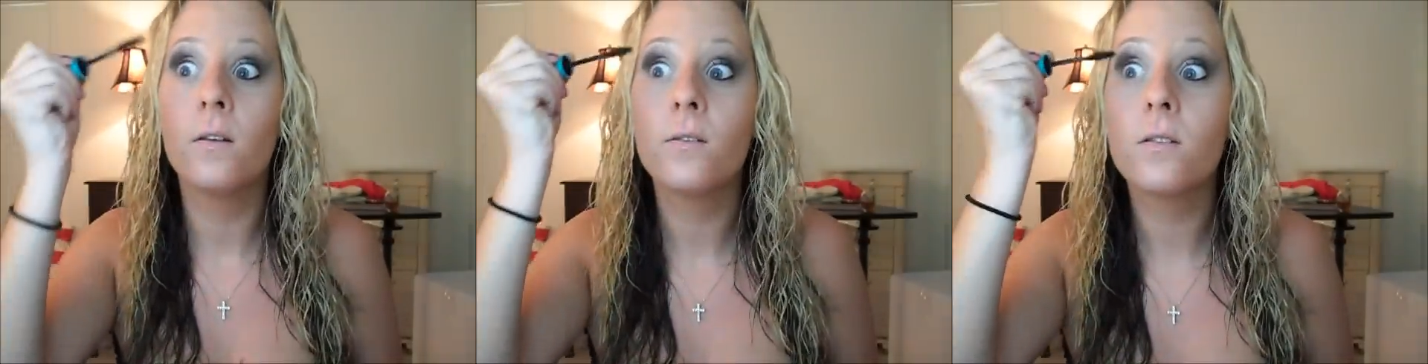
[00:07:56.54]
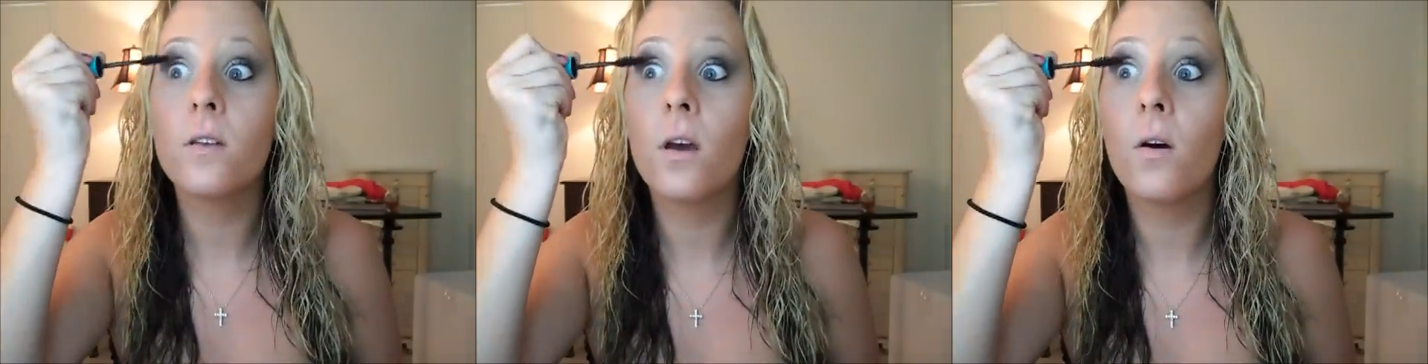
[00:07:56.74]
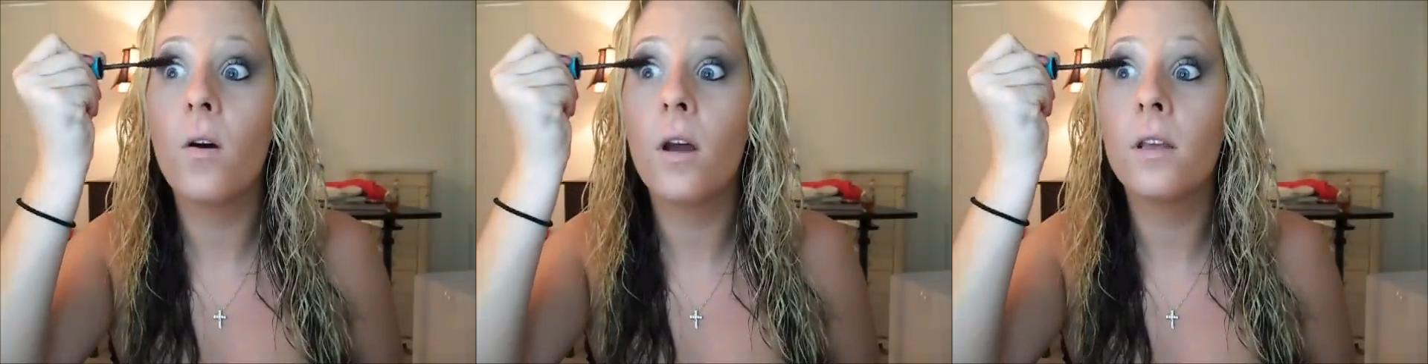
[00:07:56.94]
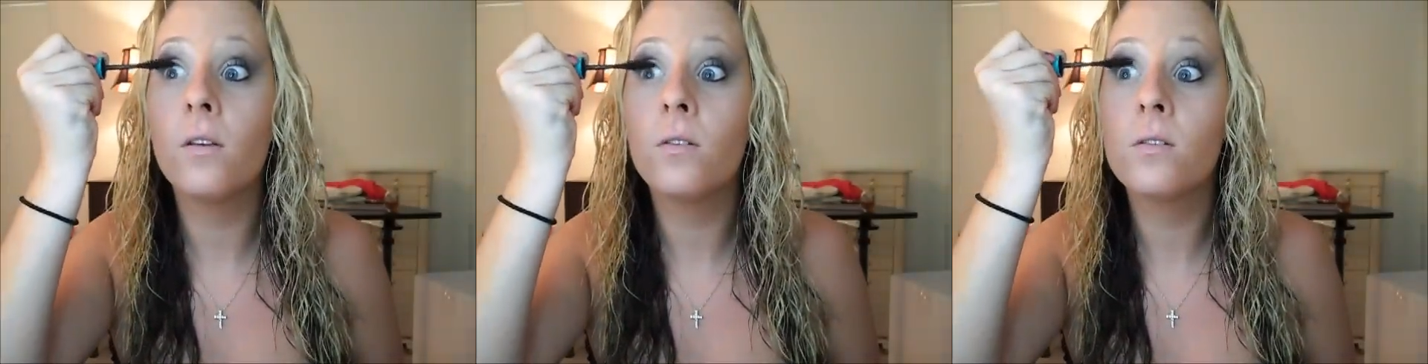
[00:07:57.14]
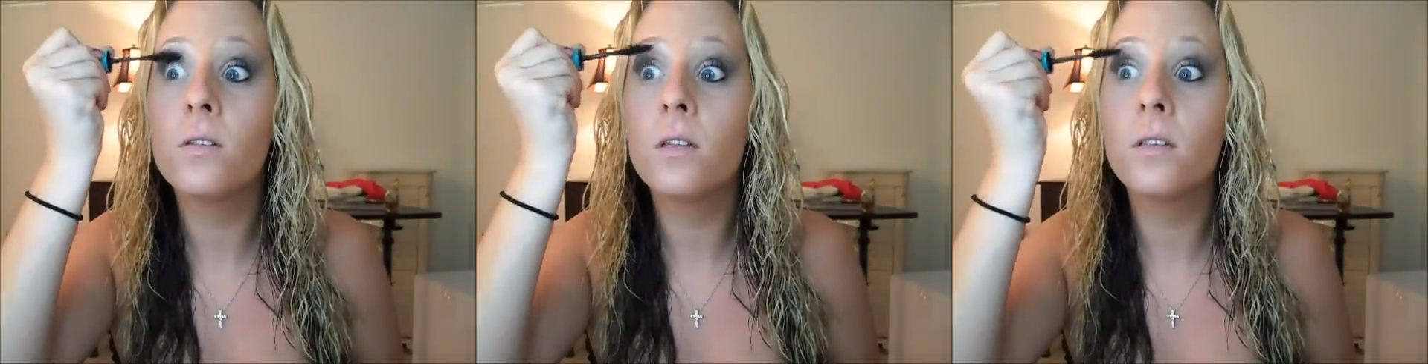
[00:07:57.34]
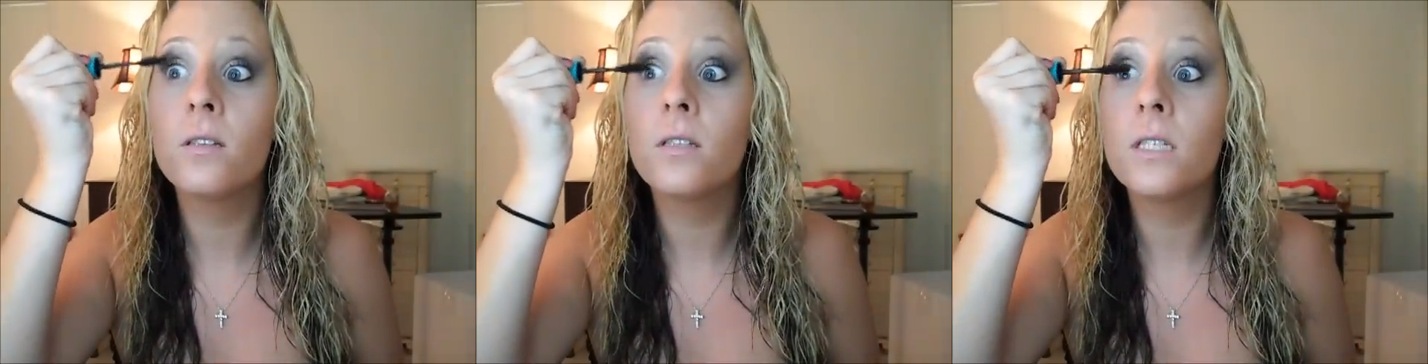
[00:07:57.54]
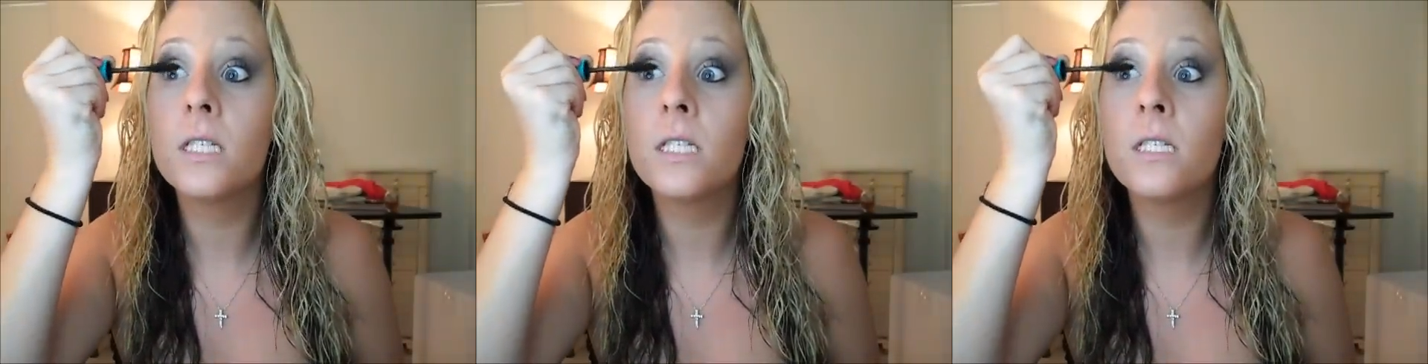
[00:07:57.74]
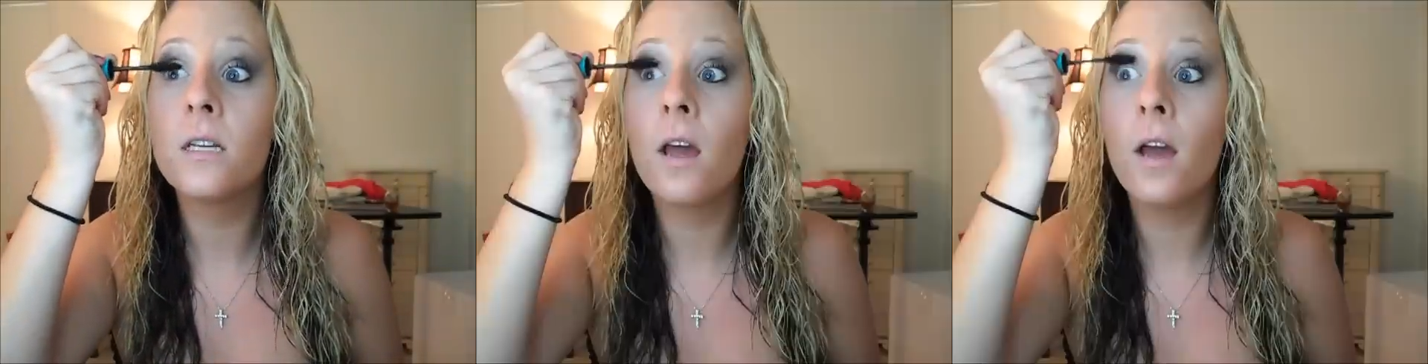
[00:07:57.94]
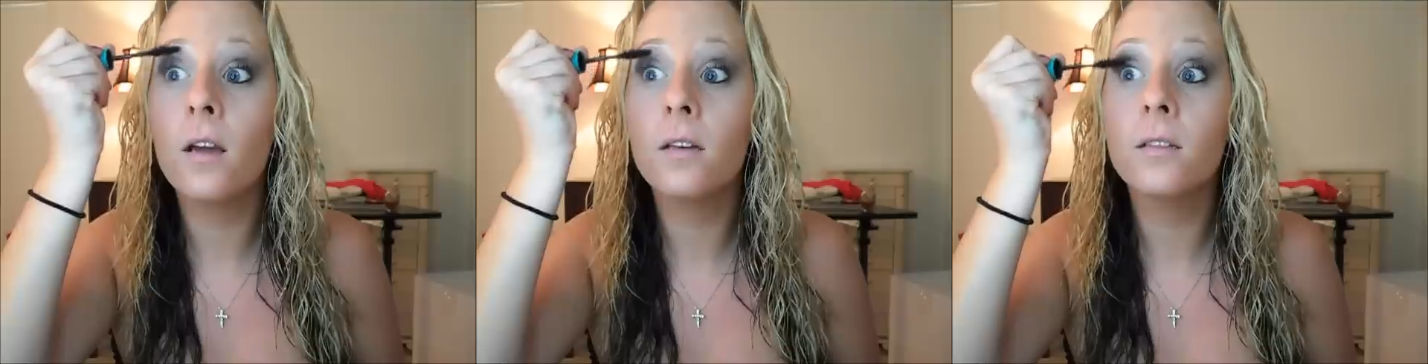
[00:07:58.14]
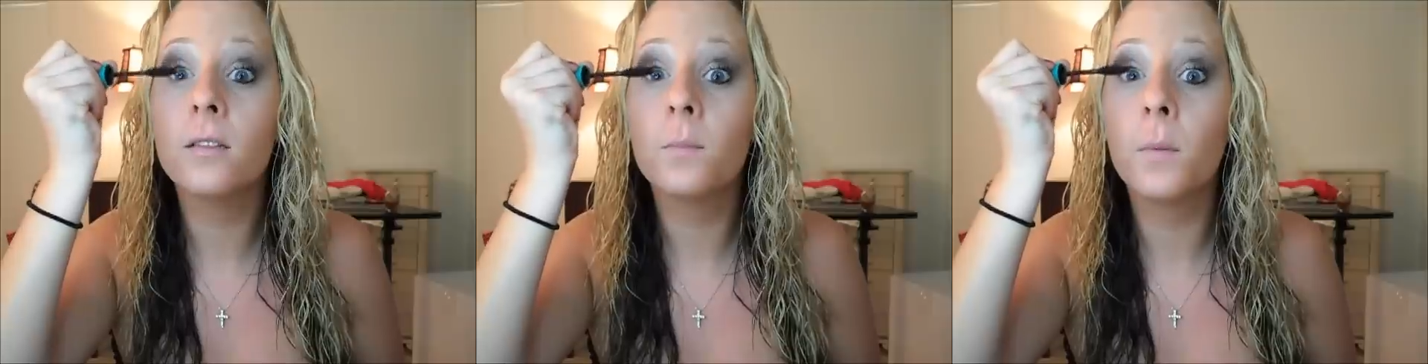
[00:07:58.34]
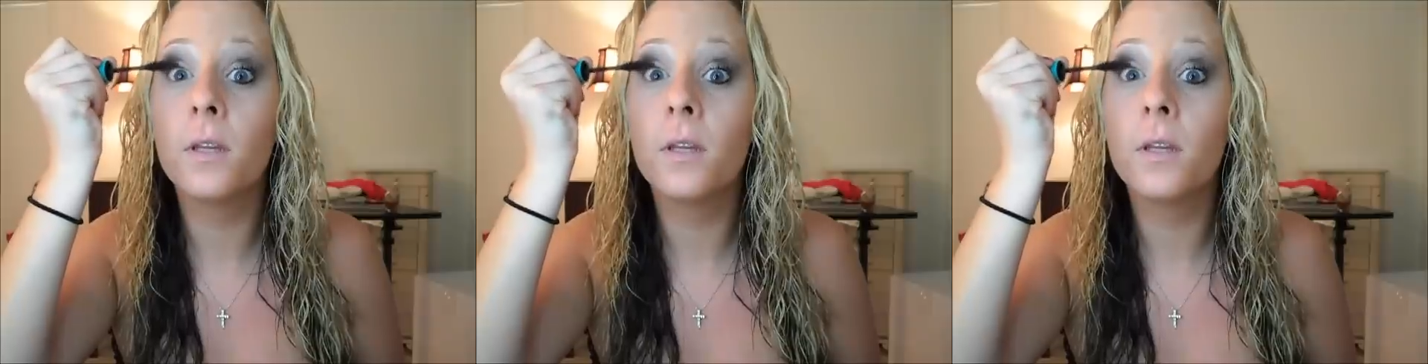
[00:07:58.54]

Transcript: So I use this next,